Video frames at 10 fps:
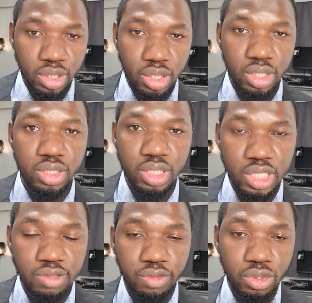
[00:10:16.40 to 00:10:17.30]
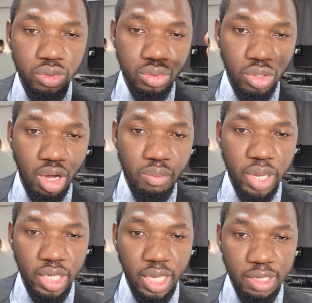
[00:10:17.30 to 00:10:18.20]
it's easy for you to now
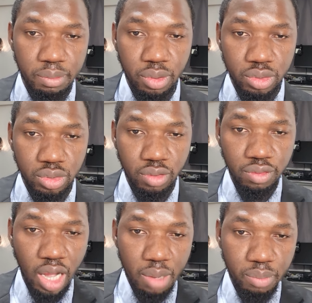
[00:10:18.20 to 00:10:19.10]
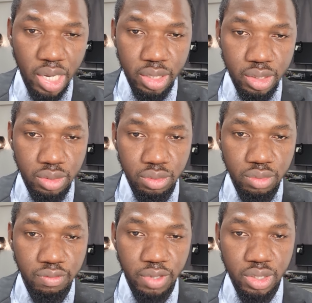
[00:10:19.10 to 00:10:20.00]
make that plot of magnitude,
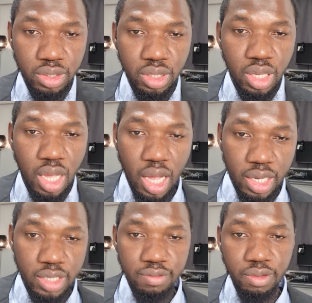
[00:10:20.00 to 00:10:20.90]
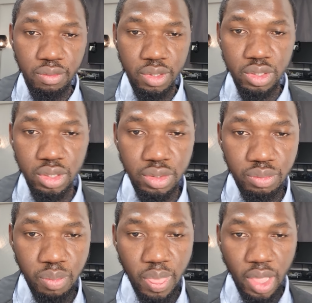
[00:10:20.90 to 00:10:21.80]
phase against frequency,
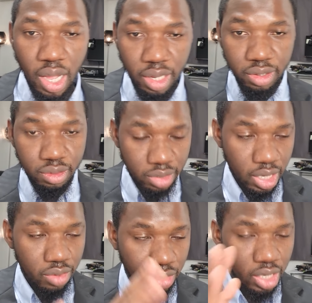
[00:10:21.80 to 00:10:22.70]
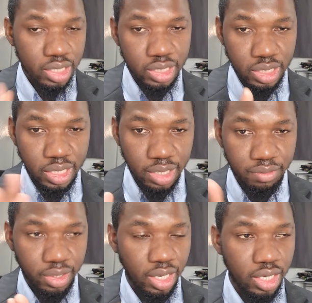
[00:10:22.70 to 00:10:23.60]
and there you can see
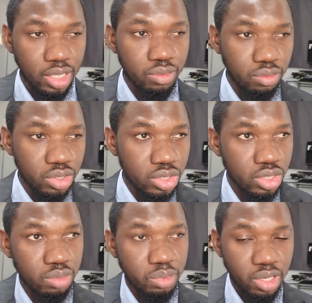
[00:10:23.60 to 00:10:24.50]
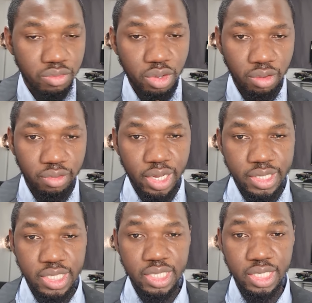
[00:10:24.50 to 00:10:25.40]
graphically what is the behavior of
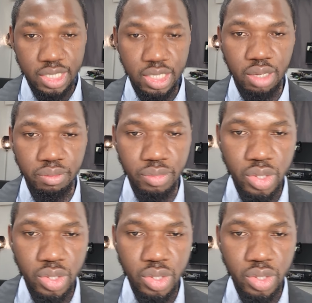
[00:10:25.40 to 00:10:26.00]
that system